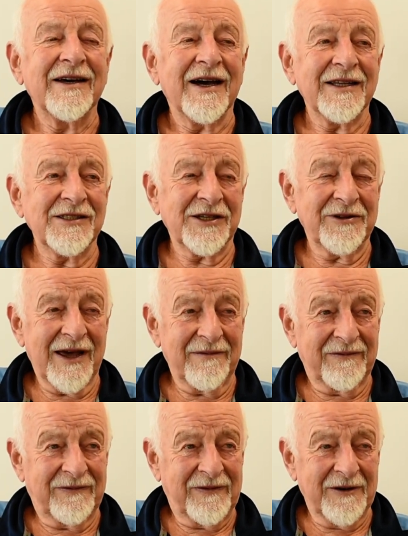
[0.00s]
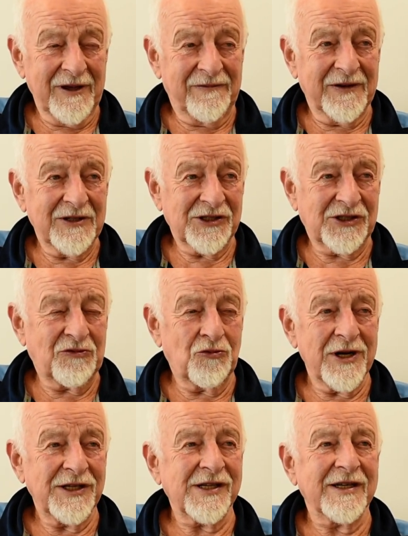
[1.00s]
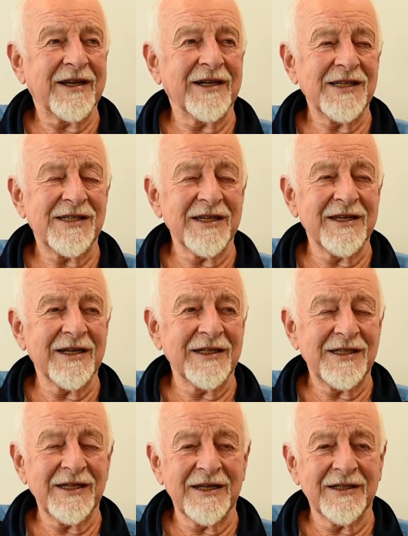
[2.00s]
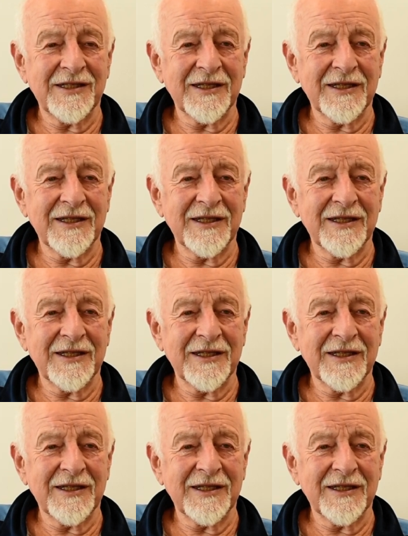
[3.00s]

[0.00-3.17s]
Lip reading: And so that very first winter, 1990-91...